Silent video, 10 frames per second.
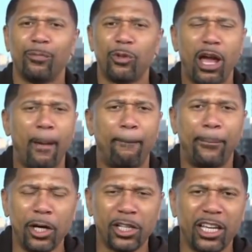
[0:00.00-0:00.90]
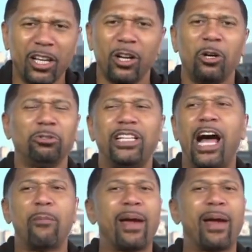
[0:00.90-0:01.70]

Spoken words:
You have Boogie, who's now